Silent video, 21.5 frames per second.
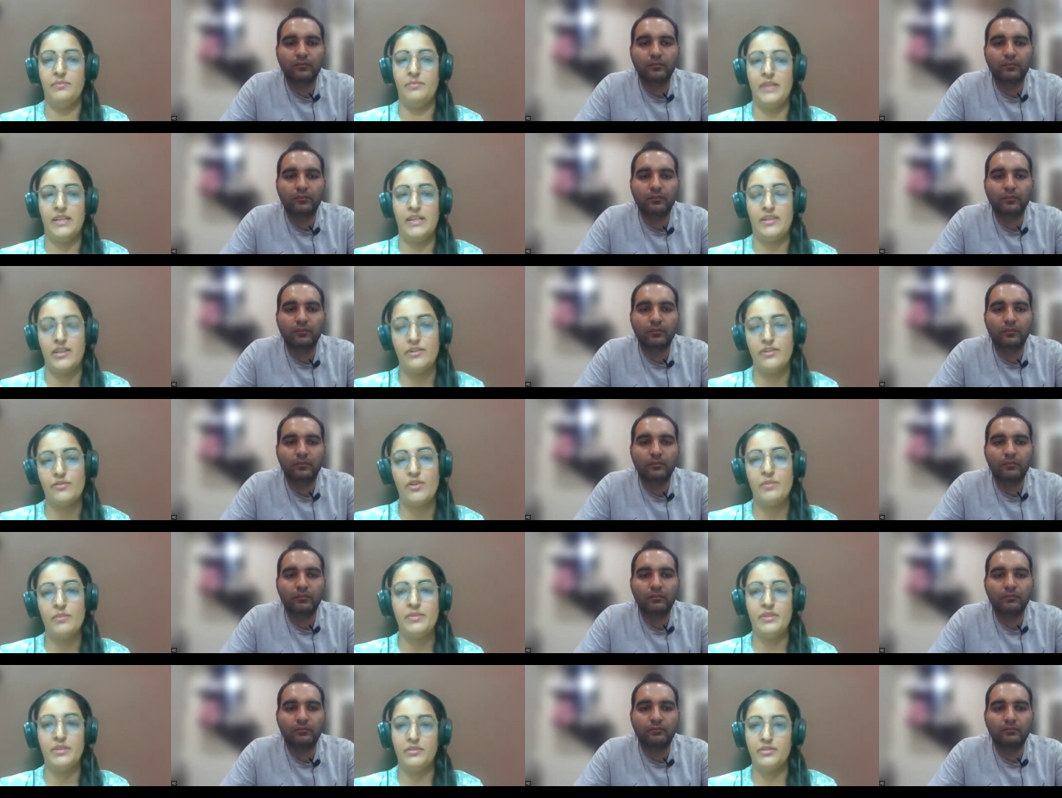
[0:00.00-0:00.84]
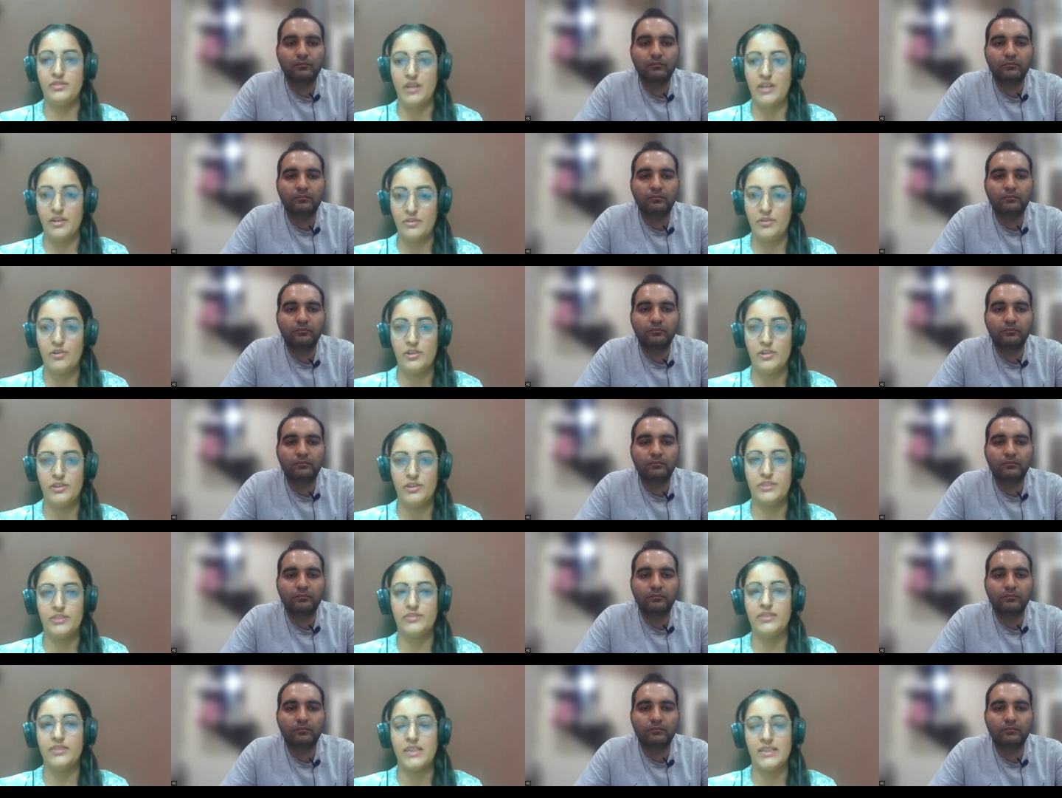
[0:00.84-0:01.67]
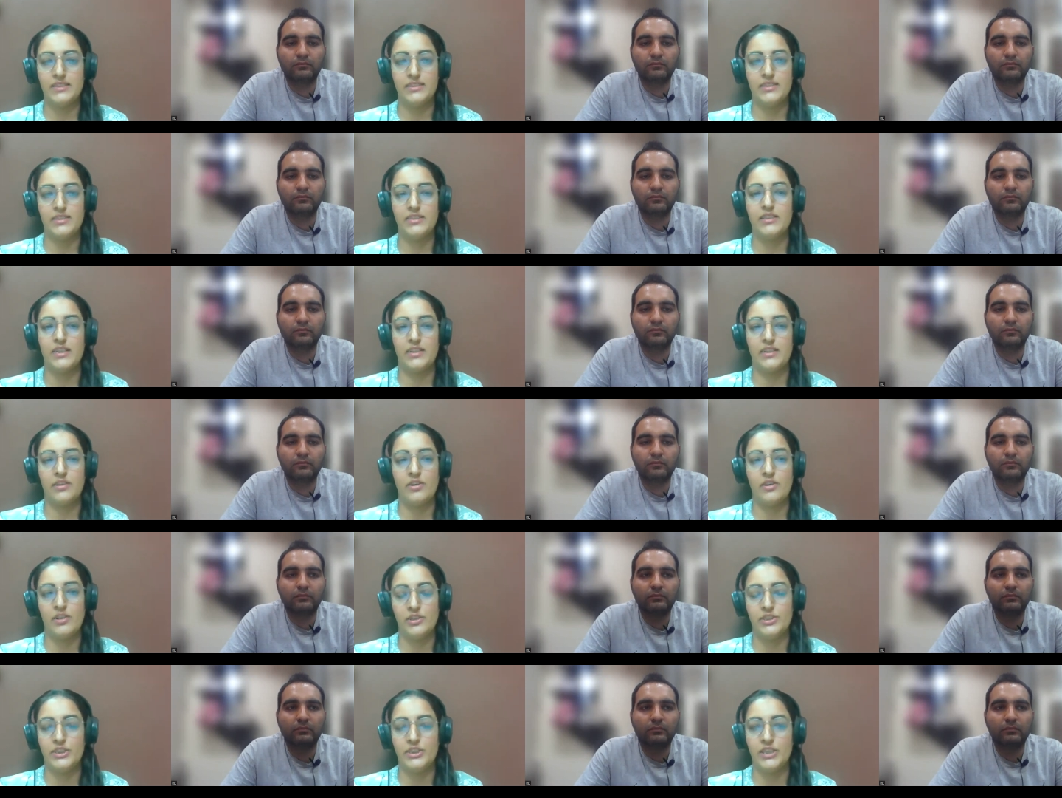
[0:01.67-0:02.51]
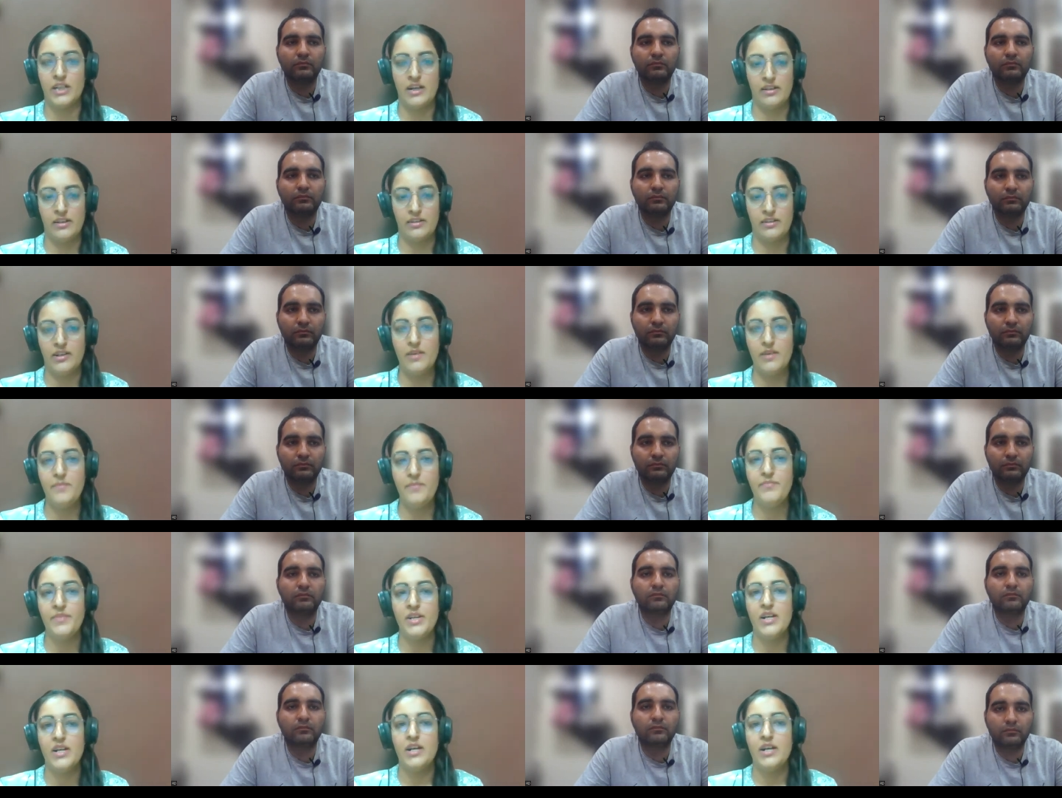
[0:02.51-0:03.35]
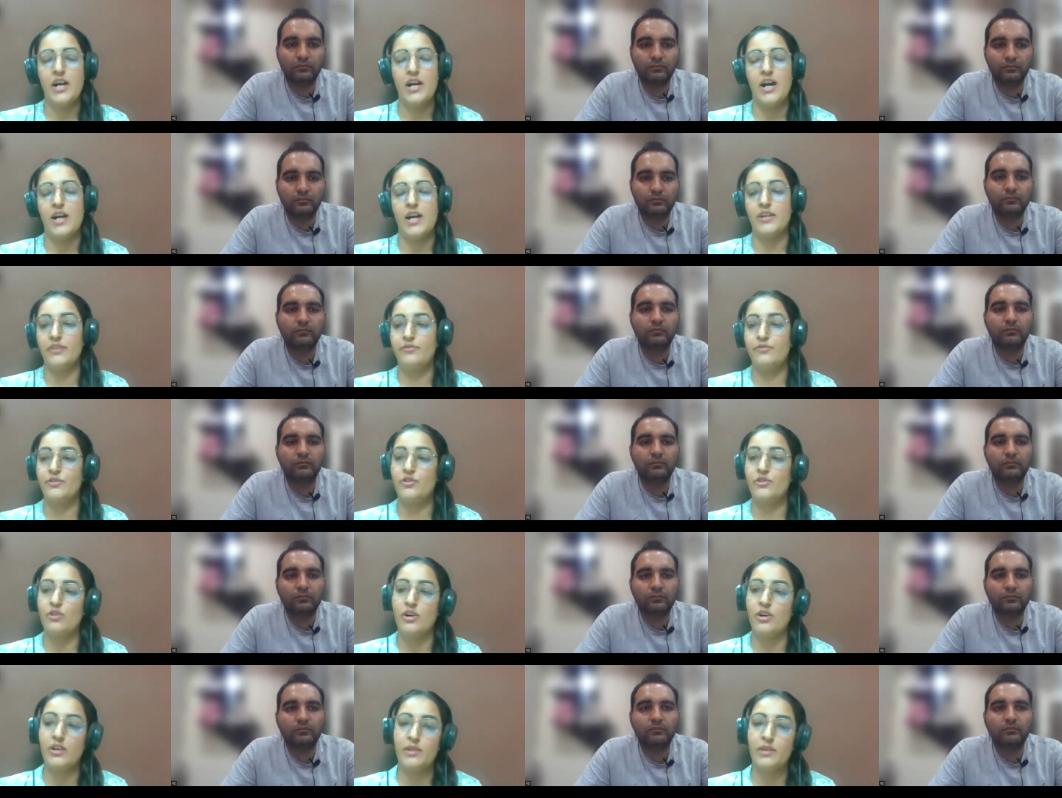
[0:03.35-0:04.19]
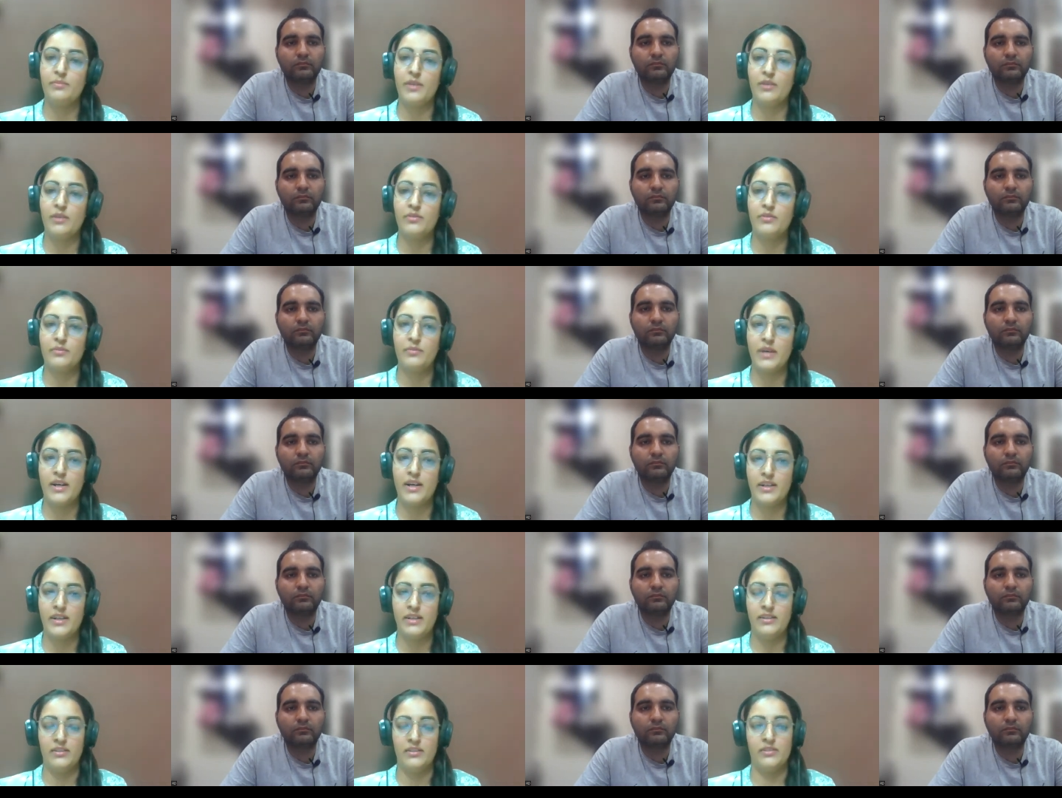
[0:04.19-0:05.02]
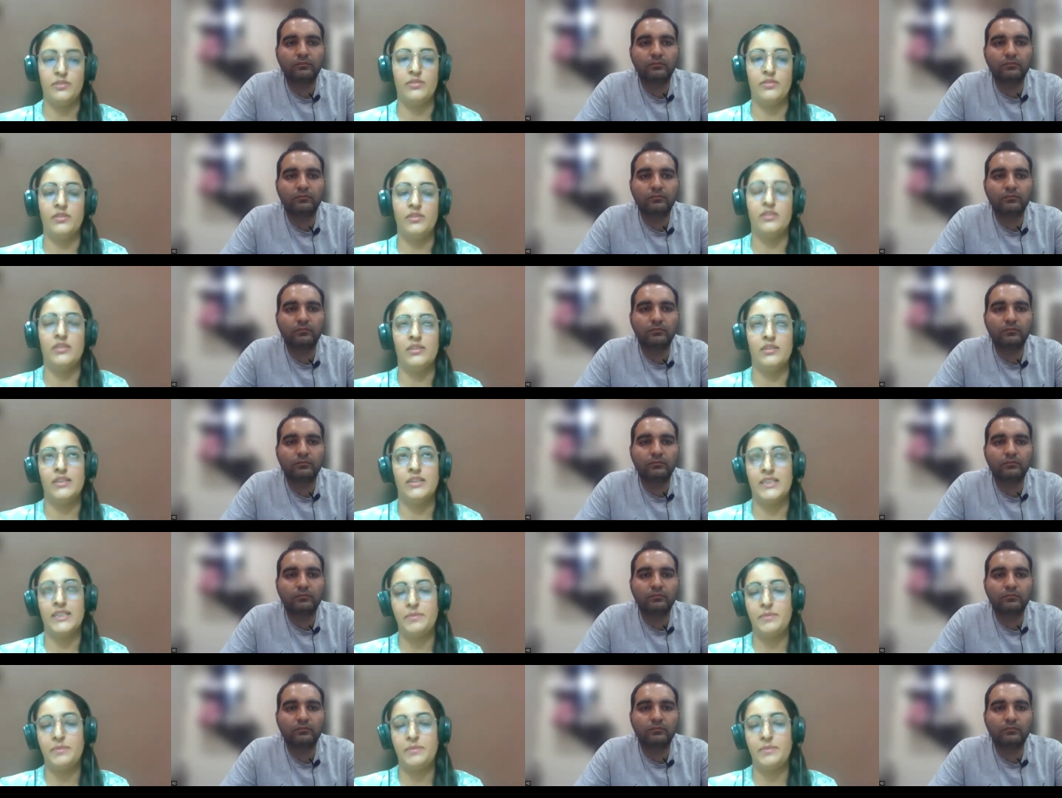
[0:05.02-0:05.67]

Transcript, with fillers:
Speaker 1: B Tech from Hindustan College of Science and Technology, Agra. And if you talk about my uh,